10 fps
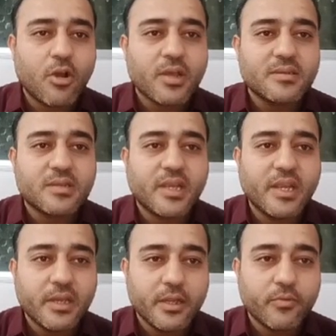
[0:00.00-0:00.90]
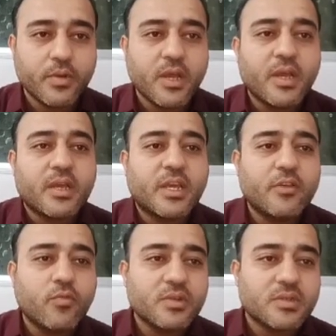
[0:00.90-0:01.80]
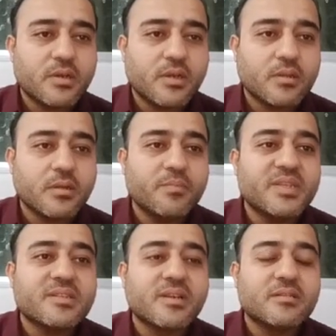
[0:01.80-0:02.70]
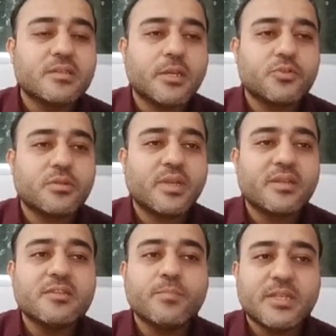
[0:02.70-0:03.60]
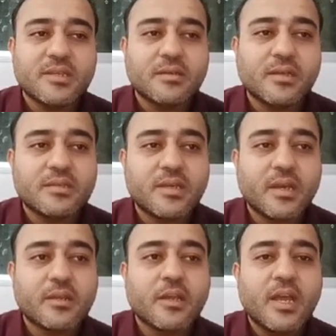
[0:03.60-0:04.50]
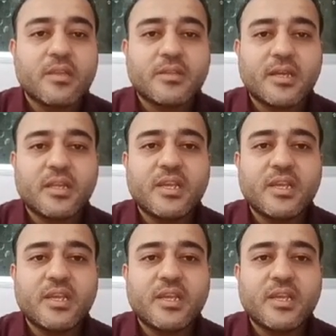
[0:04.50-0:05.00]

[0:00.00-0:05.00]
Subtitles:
as he lived, he was under the misconception, that is misunderstanding, that he